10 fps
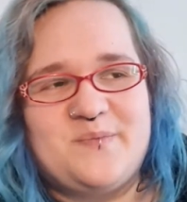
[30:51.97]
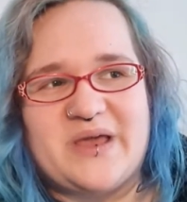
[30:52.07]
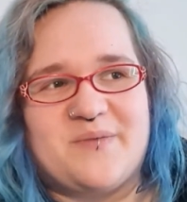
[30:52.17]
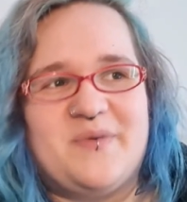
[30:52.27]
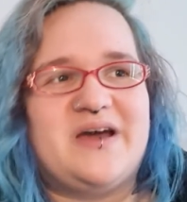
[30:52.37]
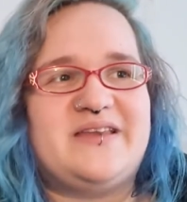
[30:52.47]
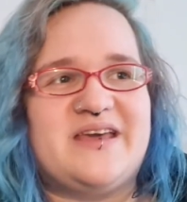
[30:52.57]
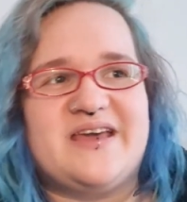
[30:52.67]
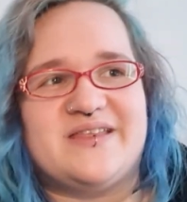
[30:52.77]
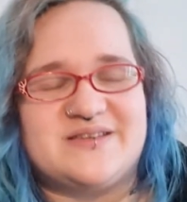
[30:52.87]
back in my
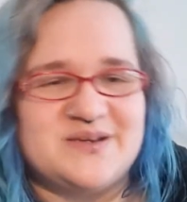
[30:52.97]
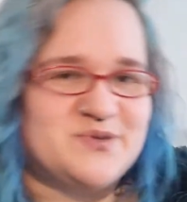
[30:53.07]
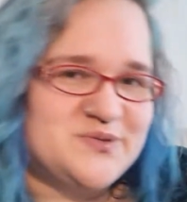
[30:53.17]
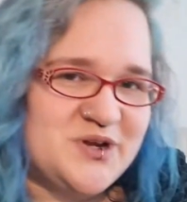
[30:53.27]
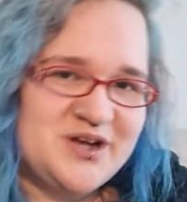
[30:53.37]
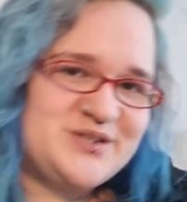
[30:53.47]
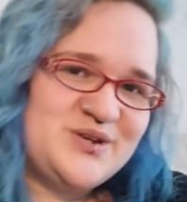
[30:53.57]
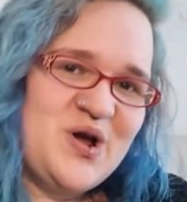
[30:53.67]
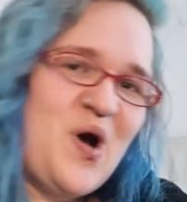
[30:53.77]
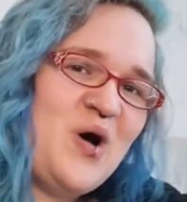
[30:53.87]
day, the summers were nice
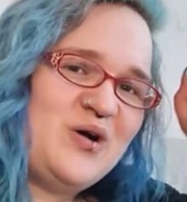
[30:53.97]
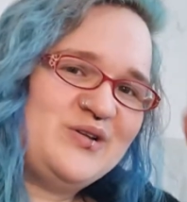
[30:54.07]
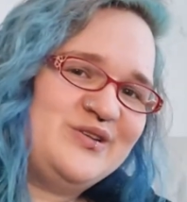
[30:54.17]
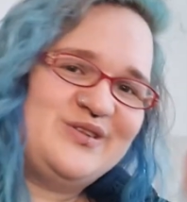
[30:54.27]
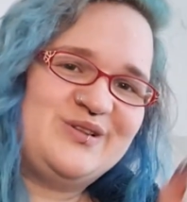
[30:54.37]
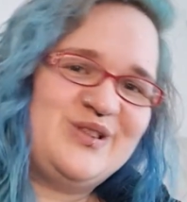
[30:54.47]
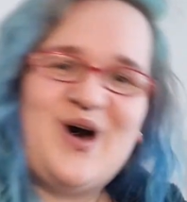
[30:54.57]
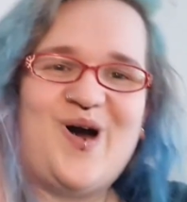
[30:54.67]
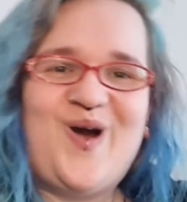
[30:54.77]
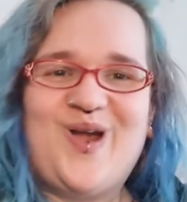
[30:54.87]
and hot and
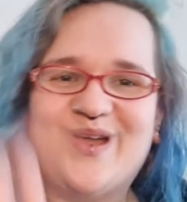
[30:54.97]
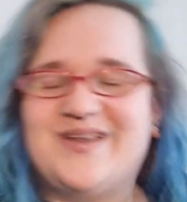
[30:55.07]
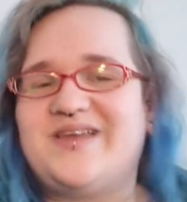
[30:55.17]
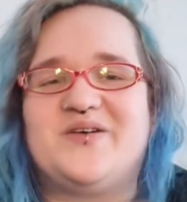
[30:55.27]
long and,